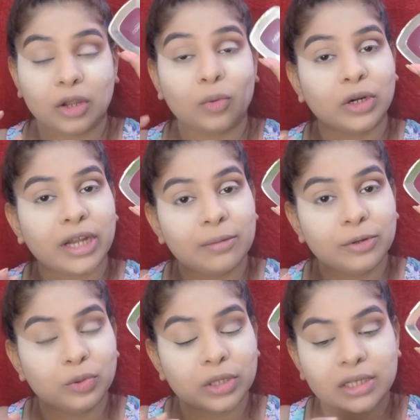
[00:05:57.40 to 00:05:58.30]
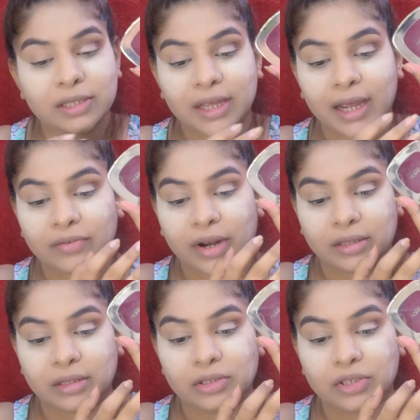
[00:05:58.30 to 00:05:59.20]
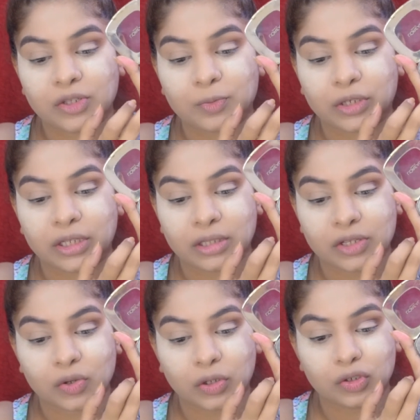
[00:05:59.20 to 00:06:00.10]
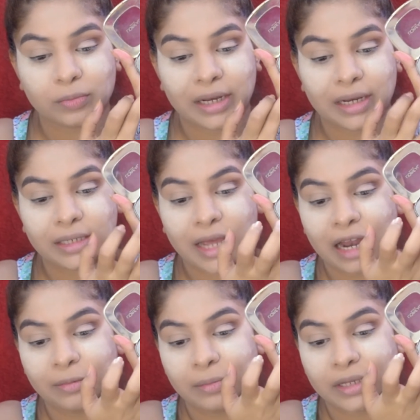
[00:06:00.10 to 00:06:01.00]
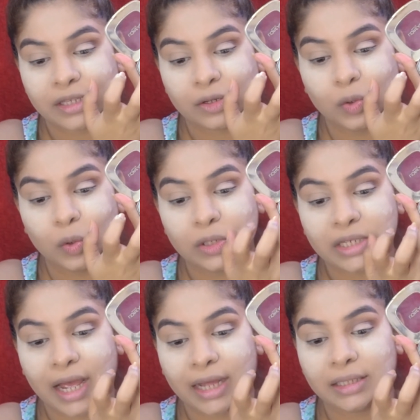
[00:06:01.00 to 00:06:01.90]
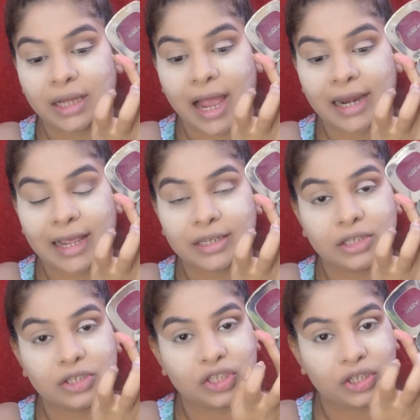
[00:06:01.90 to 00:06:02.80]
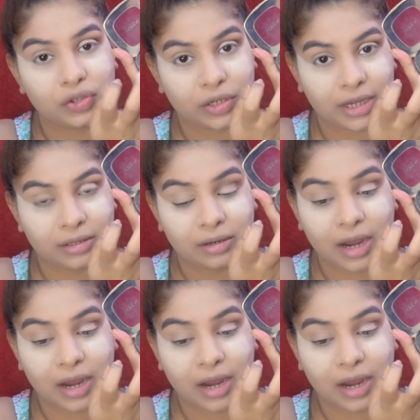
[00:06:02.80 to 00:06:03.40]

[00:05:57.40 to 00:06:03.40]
Now what I'll be doing is that rather than just putting this onto my lid, I'll be mixing gold and the highlighting shade together